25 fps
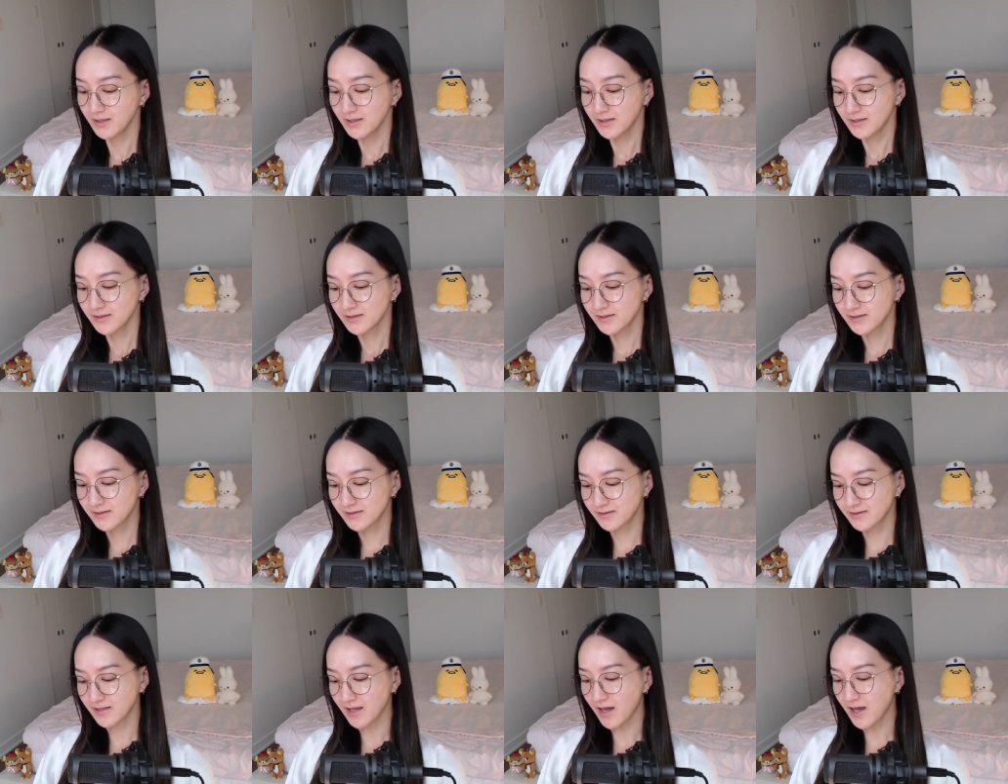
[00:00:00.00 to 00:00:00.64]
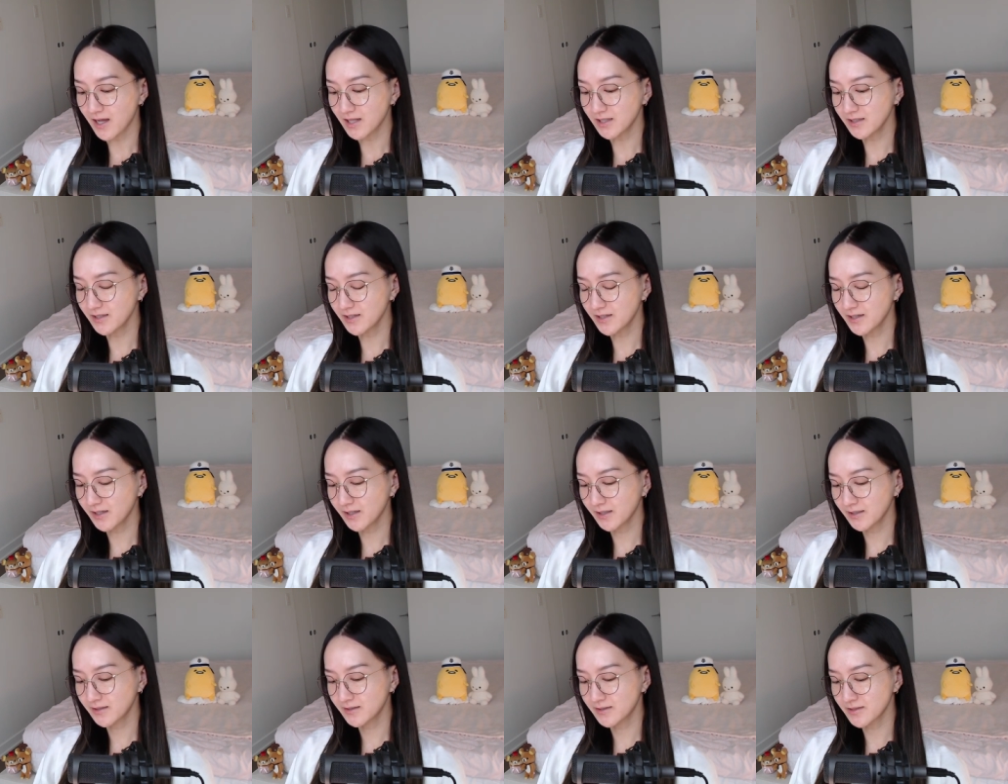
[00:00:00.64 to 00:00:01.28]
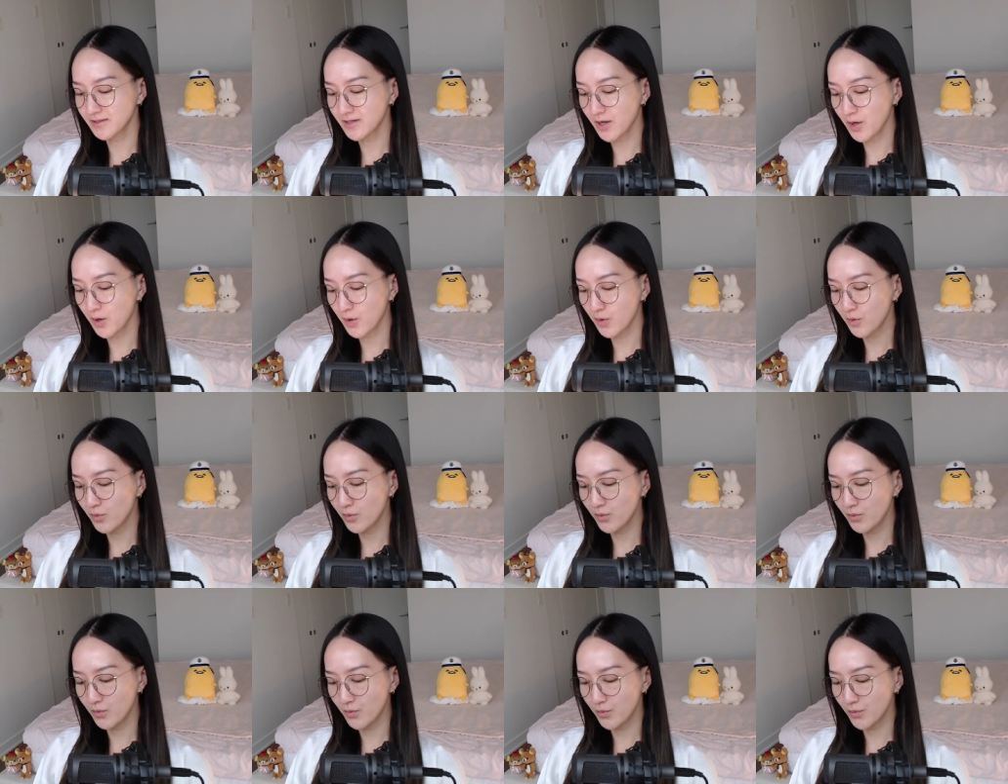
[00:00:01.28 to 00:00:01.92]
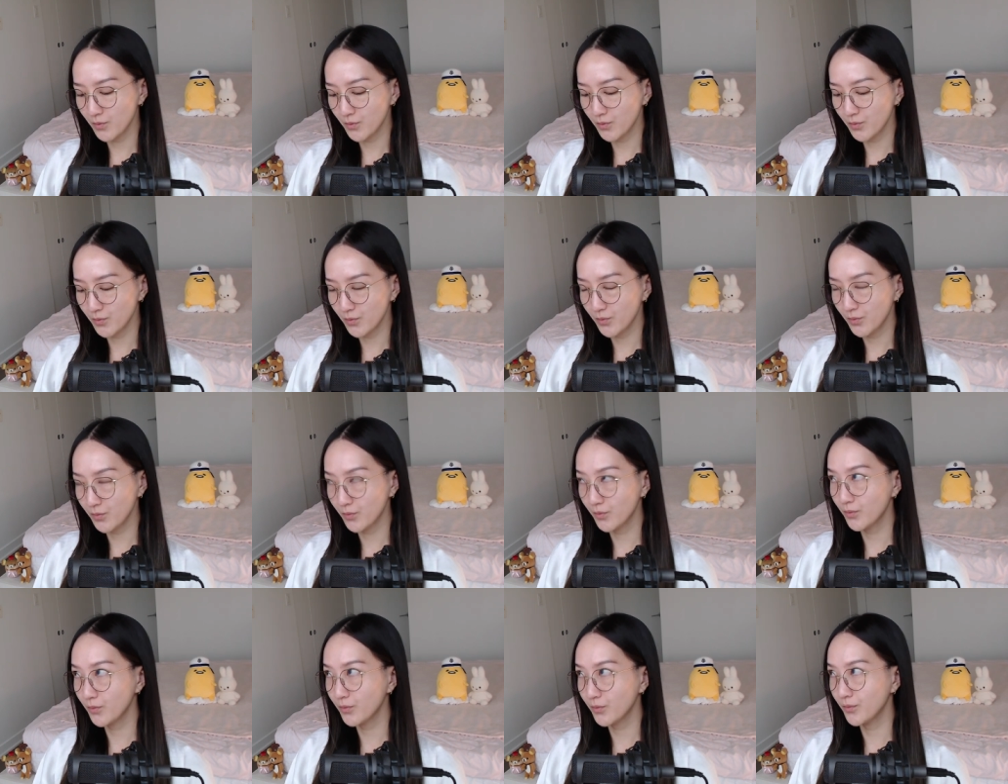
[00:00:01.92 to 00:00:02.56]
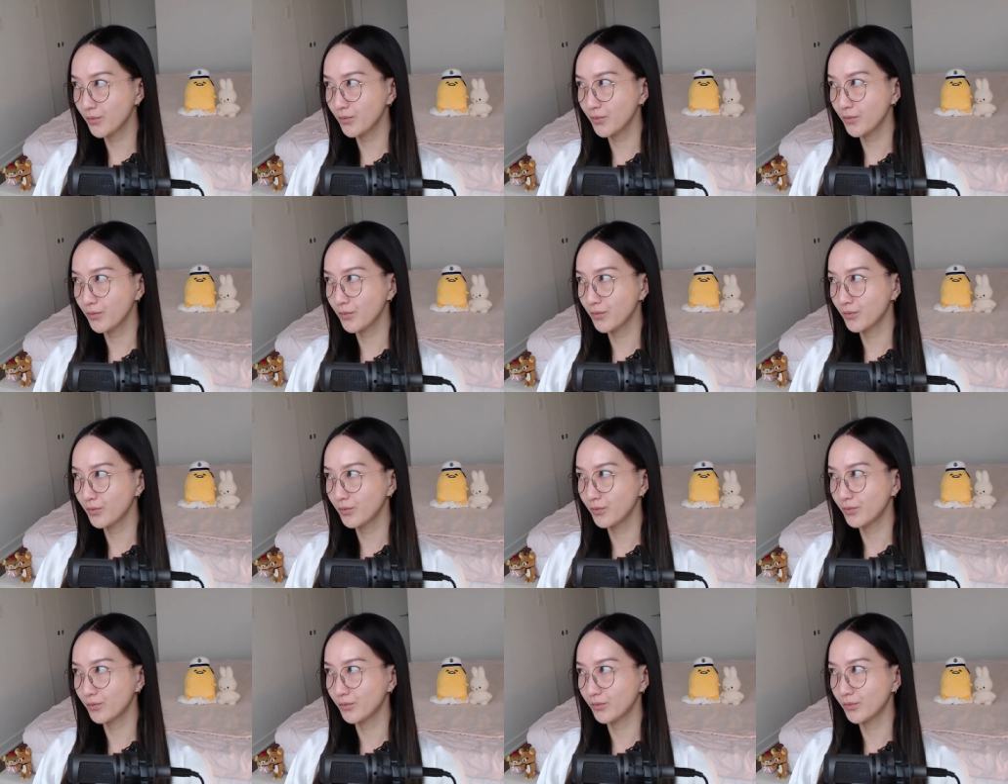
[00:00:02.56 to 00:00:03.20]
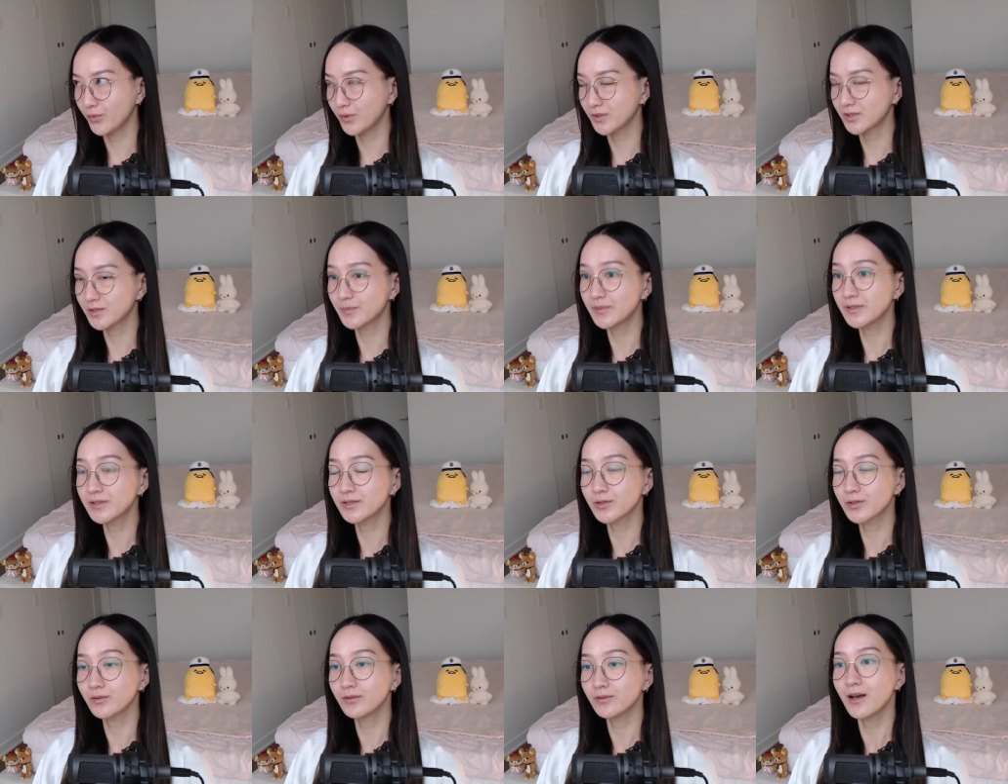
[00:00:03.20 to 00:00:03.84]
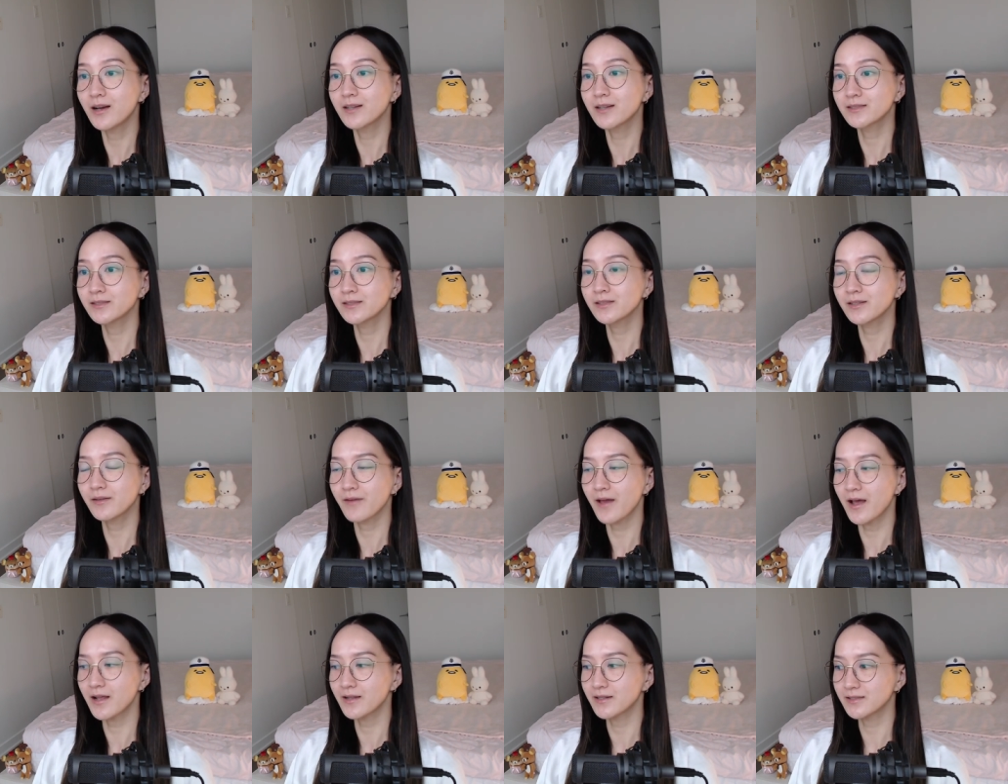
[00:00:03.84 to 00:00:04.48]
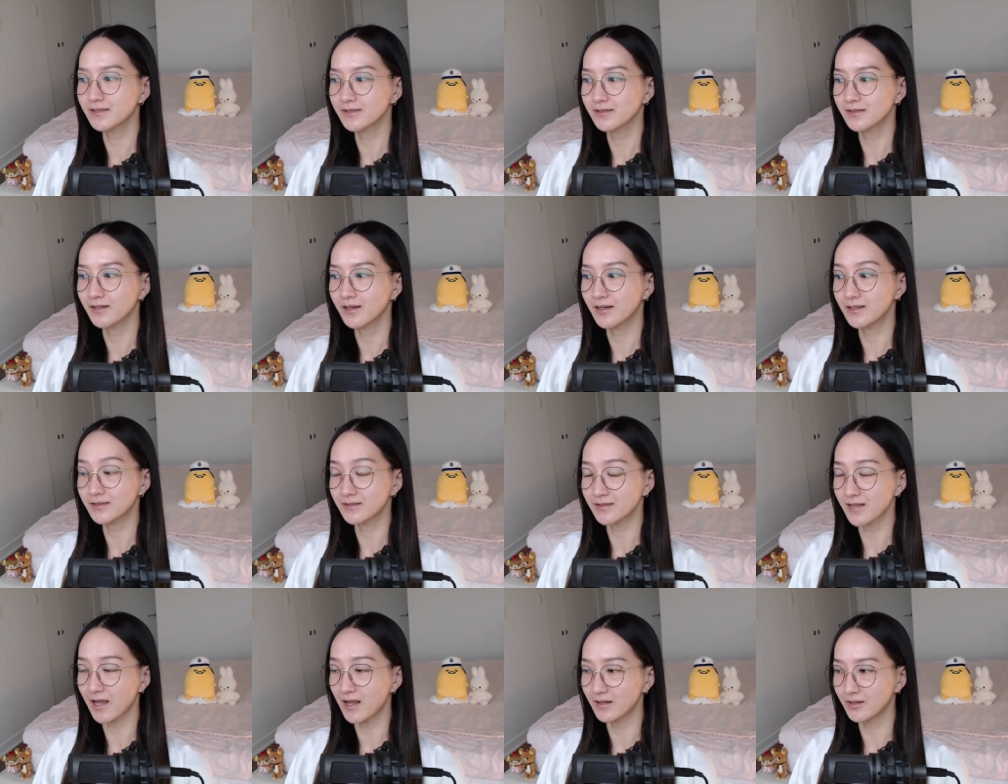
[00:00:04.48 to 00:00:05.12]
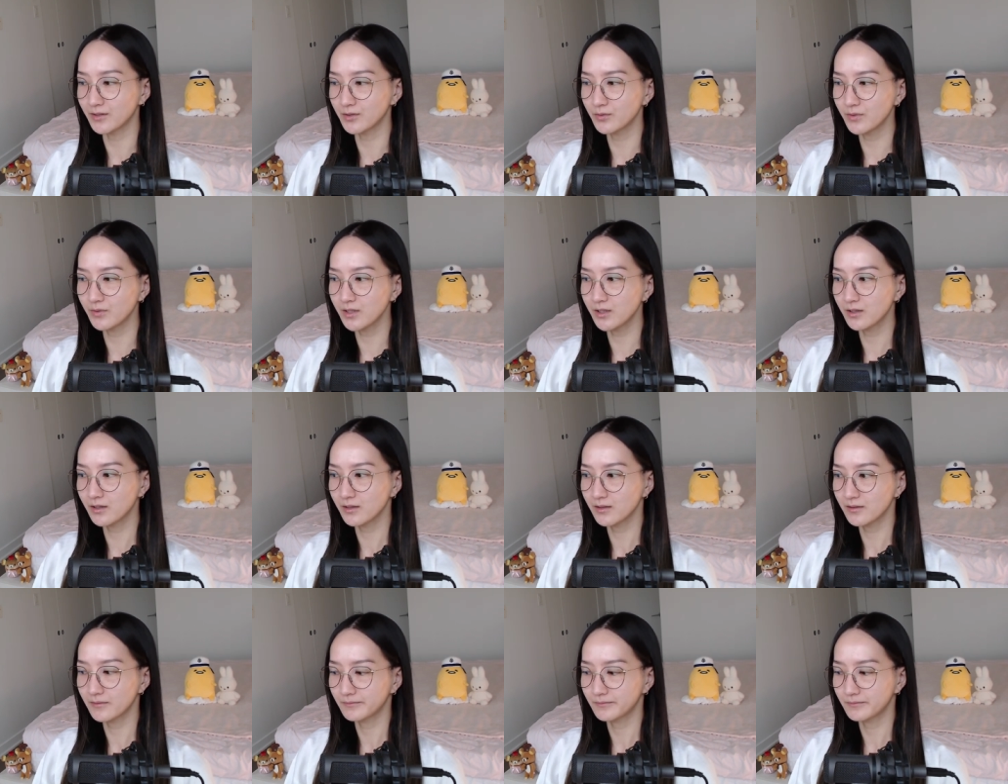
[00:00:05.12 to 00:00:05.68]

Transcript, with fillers: Salads? No. It's been so long since I've had a salad week,